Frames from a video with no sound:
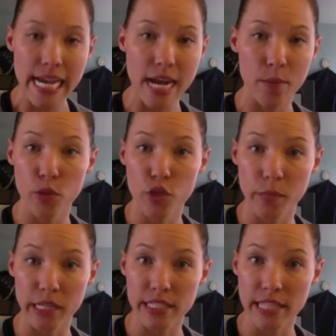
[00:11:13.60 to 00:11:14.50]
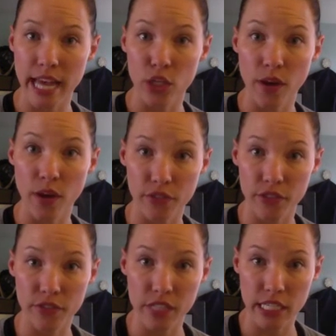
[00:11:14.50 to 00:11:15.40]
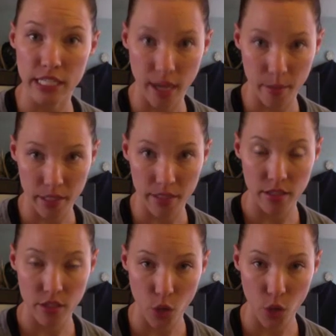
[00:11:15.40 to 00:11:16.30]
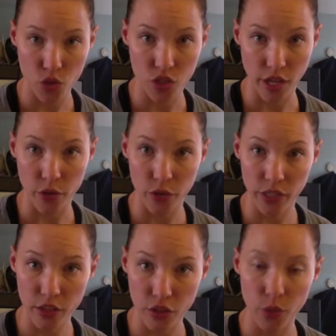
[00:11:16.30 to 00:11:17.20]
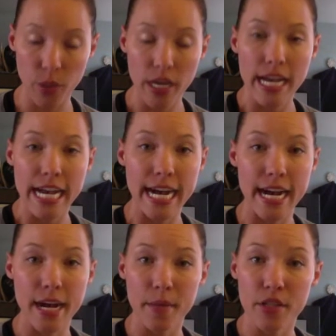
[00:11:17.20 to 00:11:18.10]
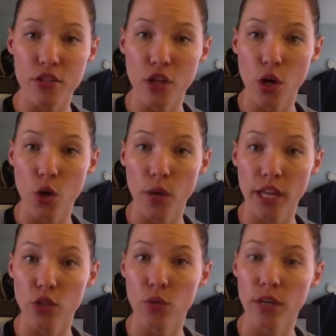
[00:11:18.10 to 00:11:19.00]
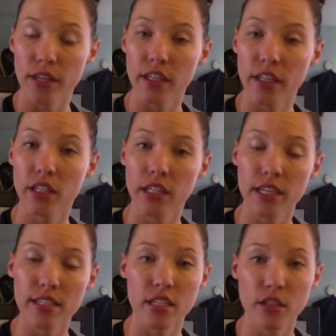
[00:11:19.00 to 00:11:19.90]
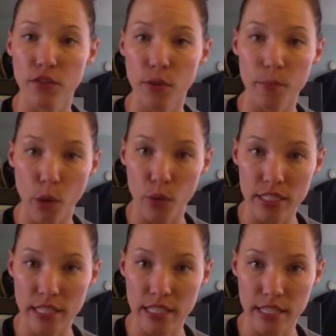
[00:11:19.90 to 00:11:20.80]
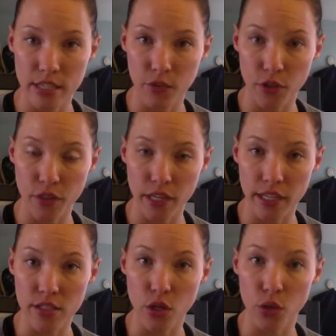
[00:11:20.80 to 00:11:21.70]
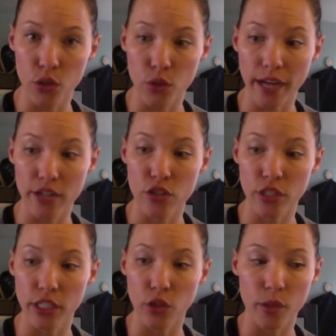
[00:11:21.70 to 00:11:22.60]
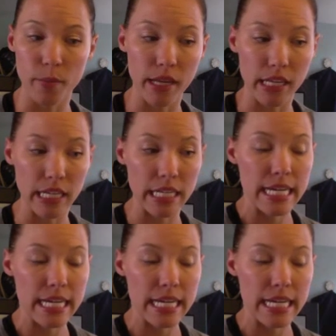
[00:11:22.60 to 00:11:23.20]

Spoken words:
which means that you have 15 diamond coaches underneath you. And it gets into bonuses and different things. So you actually earn money